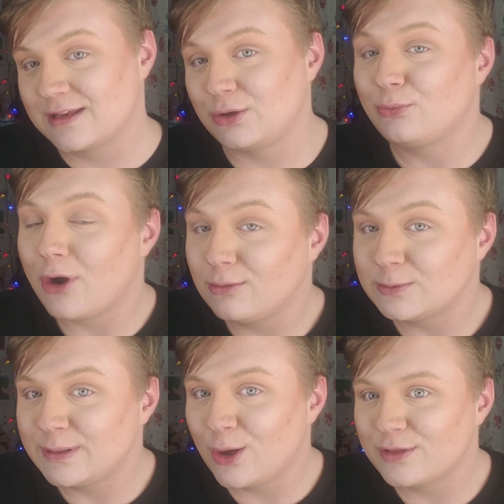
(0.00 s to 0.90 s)
then you
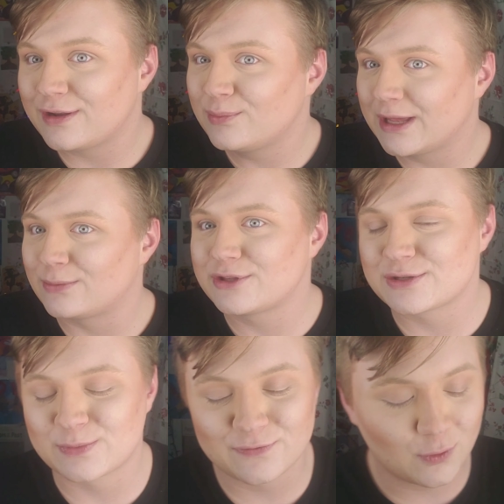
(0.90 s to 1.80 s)
probably know that I've played with
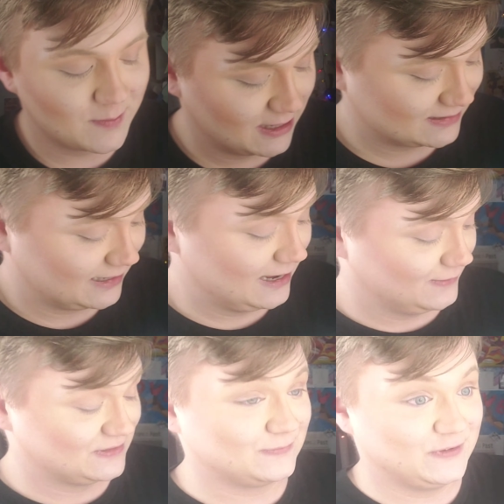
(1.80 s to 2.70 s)
this before because I
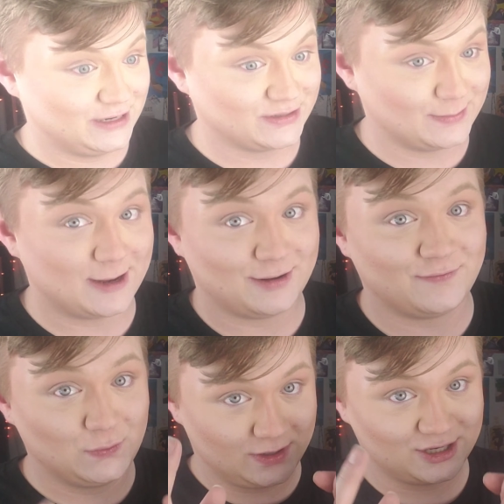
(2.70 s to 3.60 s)
have some videos about it
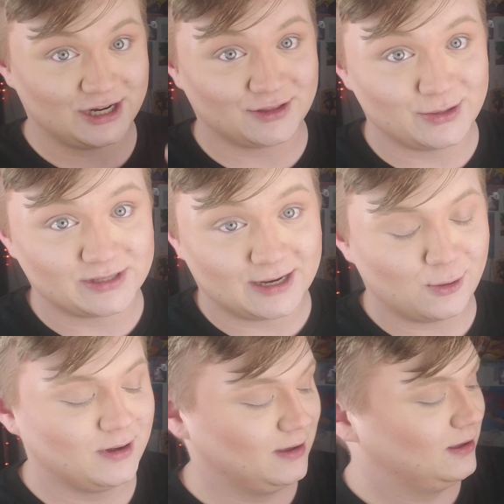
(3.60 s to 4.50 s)
if you want to check those out.